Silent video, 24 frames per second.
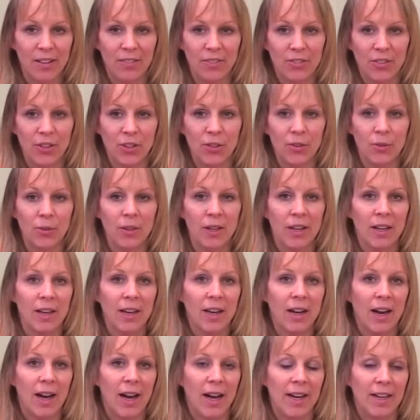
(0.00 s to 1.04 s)
A few
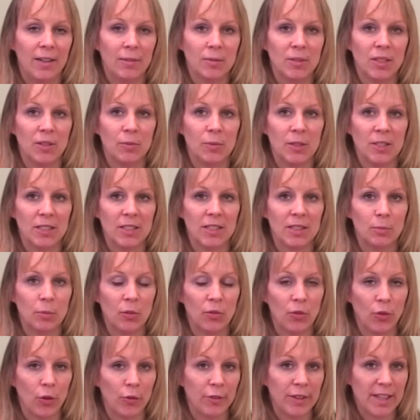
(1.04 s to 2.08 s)
items of business
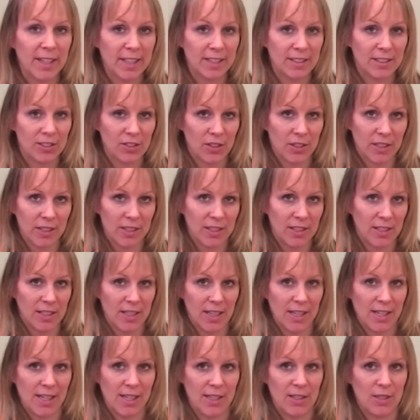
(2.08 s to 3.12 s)
before we get started
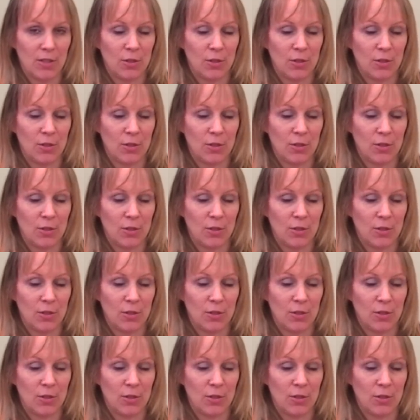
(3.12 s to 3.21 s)
today.